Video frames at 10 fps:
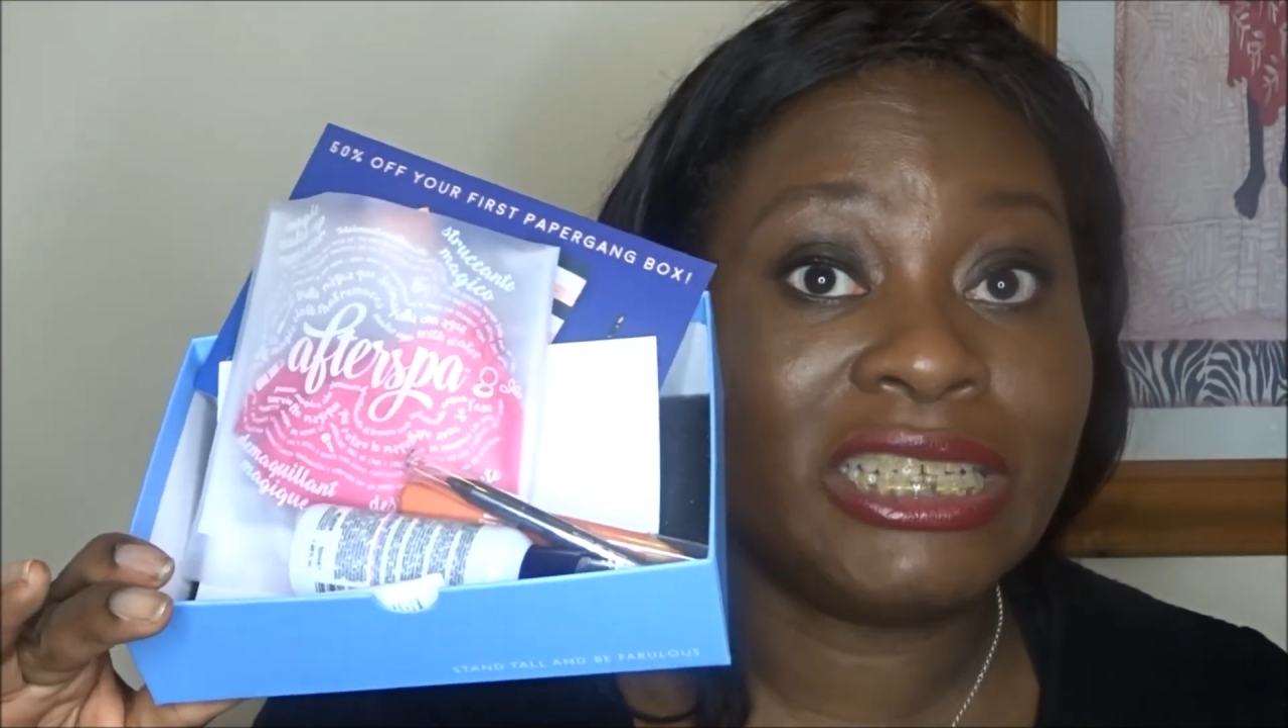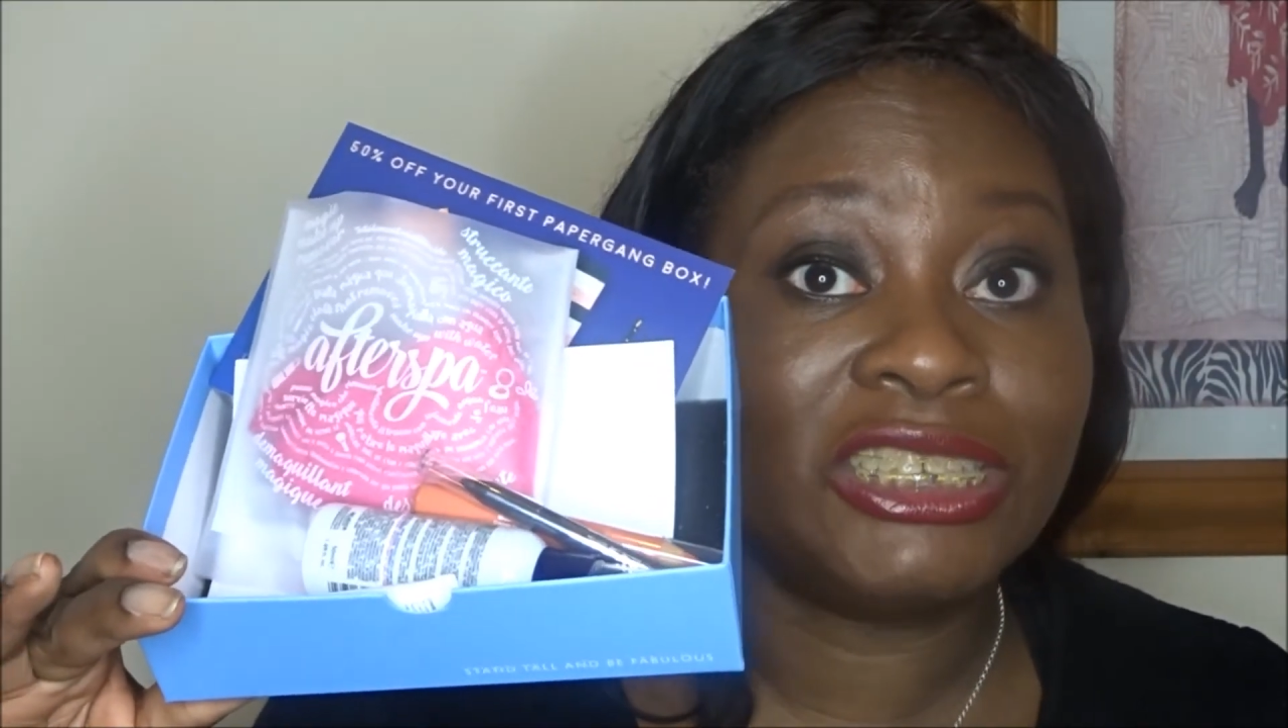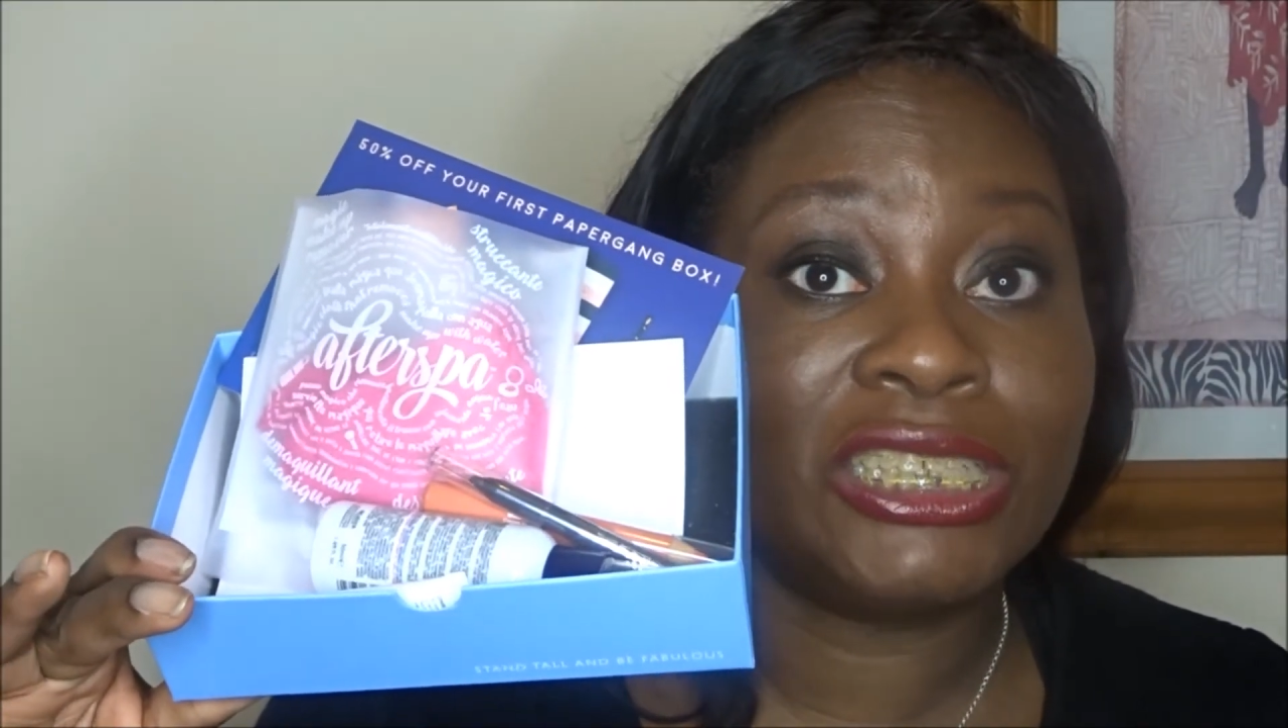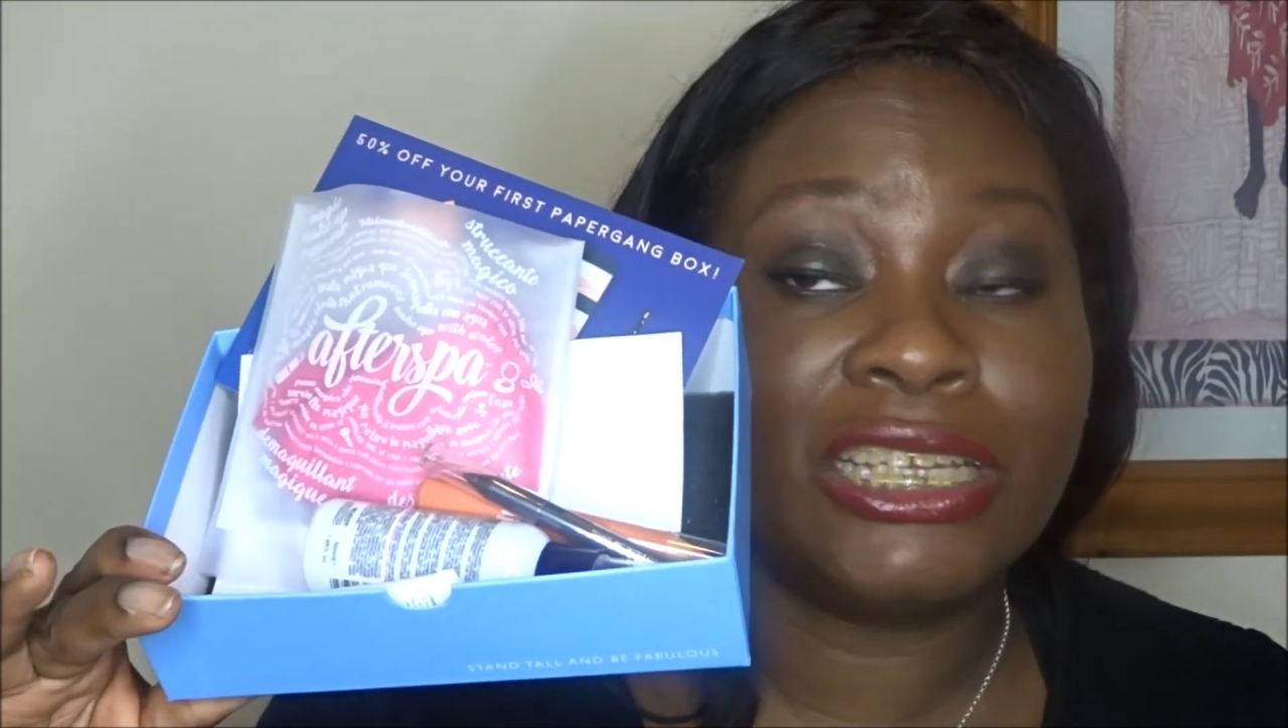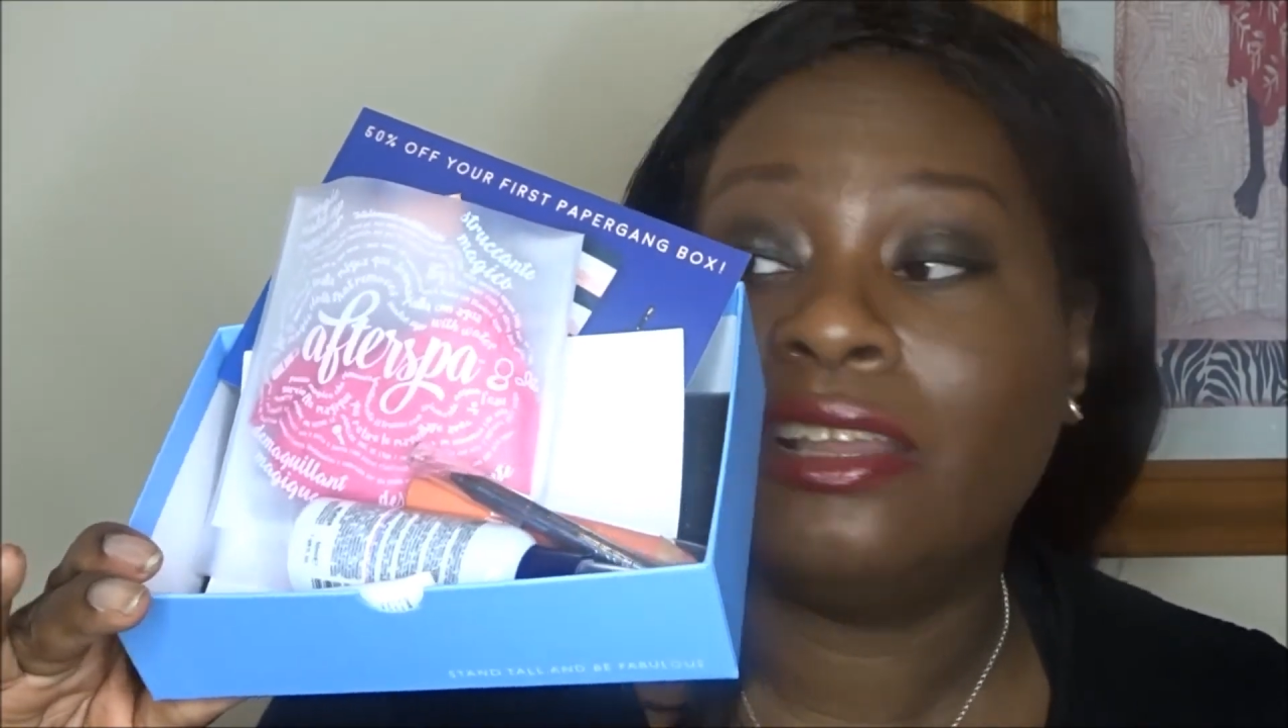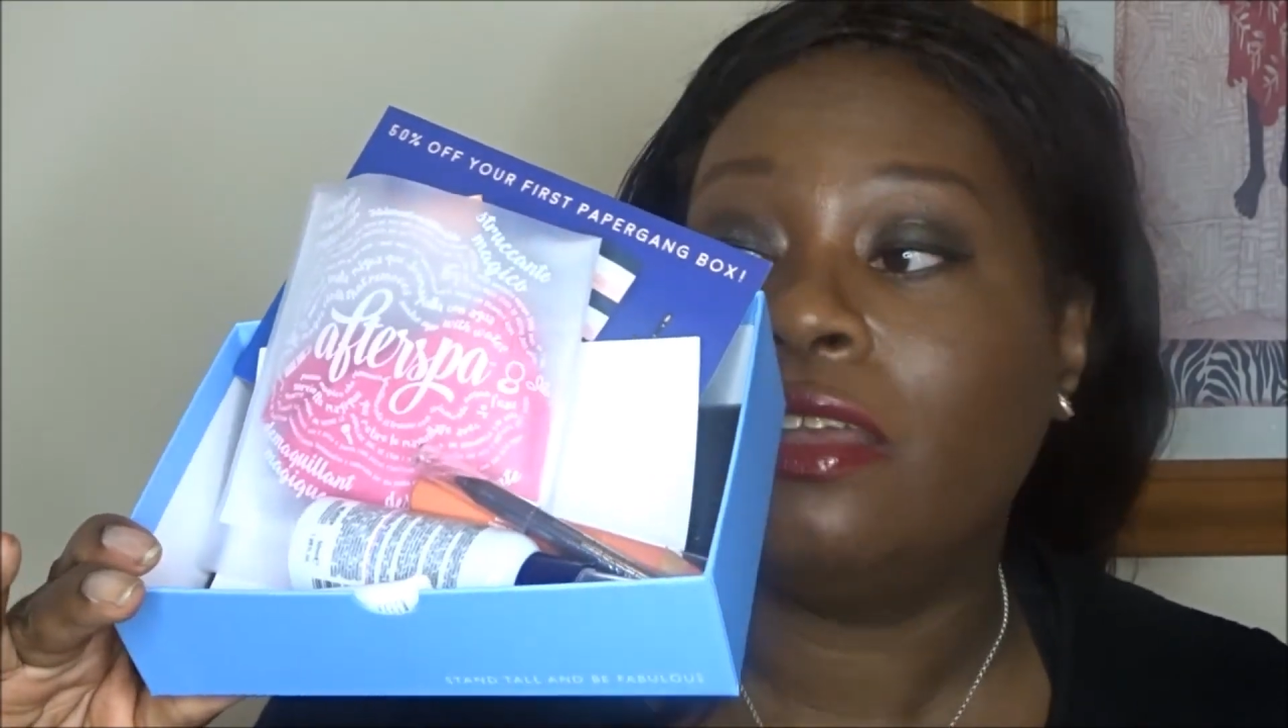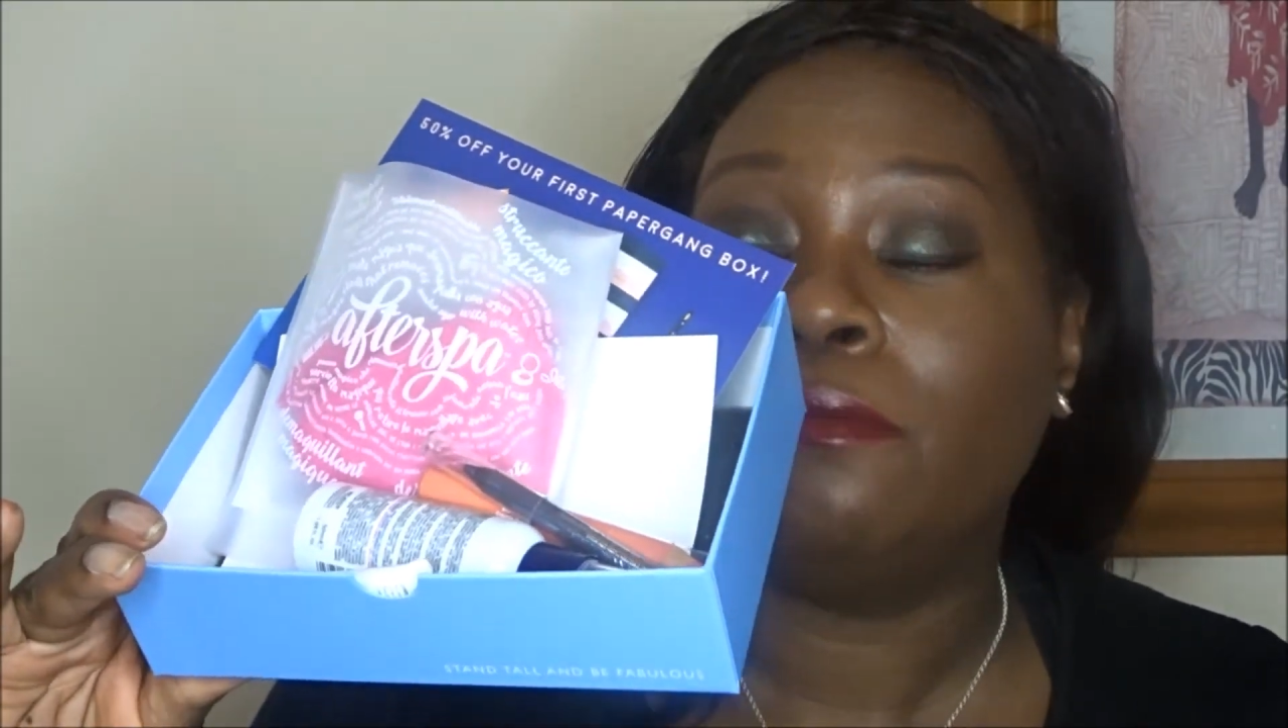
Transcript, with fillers: actually.